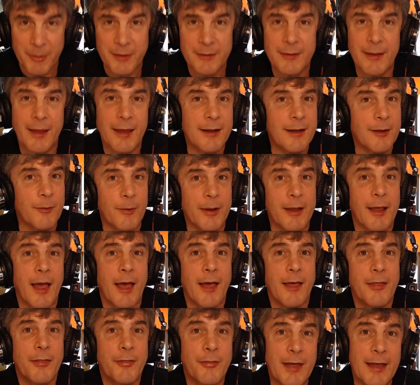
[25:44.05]
But anyway,
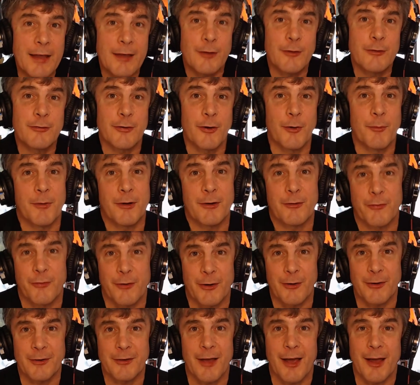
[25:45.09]
thank you so much
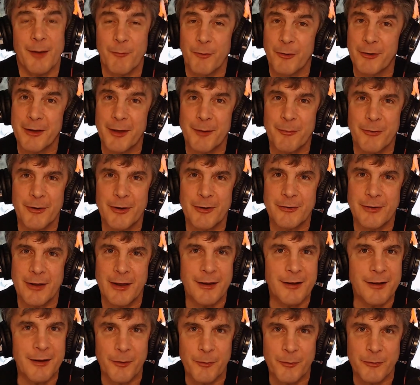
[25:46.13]
for your time. Really
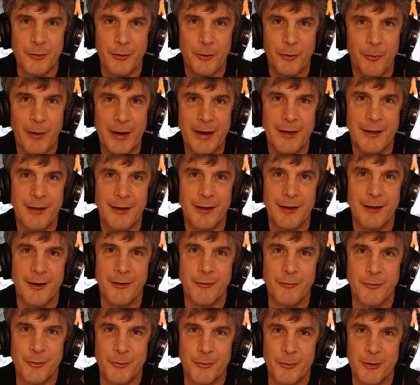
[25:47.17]
appreciate it. It was a great
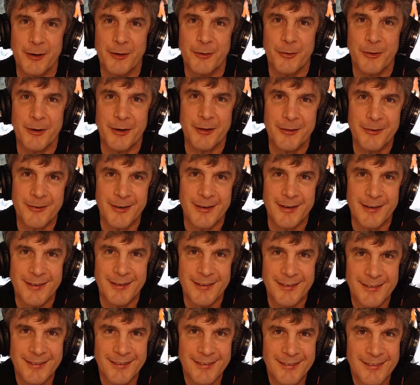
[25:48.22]
kickoff for 2023.
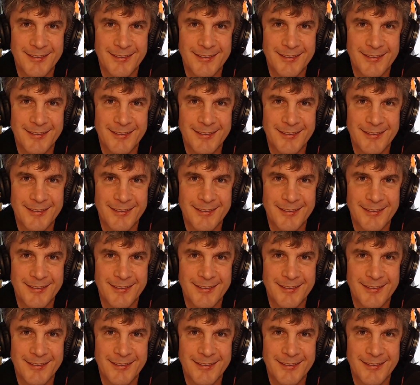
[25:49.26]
